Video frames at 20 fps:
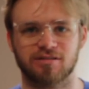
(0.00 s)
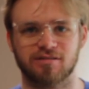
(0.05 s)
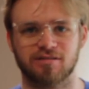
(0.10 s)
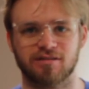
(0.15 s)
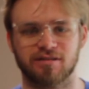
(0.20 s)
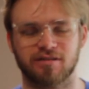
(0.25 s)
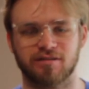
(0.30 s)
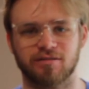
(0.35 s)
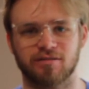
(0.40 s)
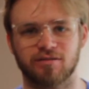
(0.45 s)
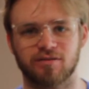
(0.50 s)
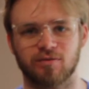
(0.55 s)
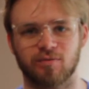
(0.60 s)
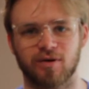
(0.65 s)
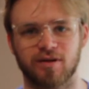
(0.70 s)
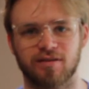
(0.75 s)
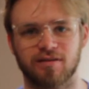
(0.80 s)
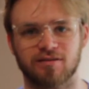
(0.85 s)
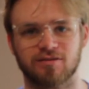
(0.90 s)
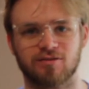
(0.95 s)
to the
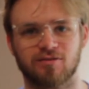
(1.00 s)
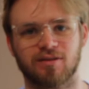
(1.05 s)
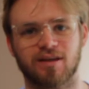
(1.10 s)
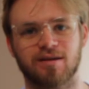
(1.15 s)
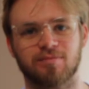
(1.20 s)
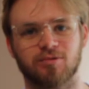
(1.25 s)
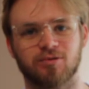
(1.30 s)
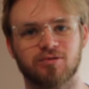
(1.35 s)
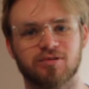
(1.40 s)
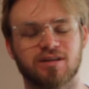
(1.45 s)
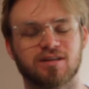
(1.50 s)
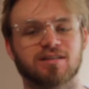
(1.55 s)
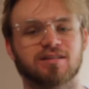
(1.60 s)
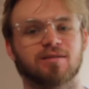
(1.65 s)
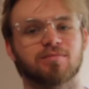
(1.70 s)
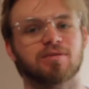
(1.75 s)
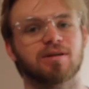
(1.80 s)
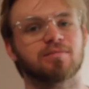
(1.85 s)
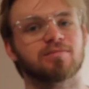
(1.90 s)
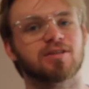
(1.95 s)
way things are labeled because
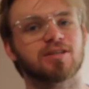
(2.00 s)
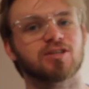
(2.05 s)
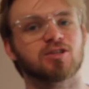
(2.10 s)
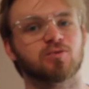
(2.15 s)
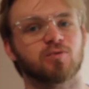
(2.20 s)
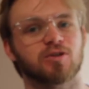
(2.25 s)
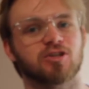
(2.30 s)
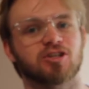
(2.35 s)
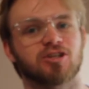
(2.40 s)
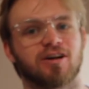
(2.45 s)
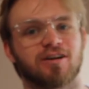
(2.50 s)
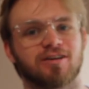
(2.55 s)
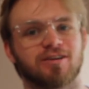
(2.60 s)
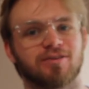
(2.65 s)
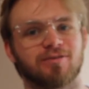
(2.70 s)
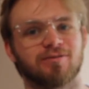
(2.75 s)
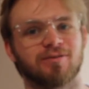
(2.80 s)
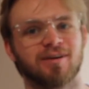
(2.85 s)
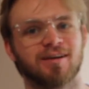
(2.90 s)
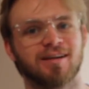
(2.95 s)
sometimes they switch it on you.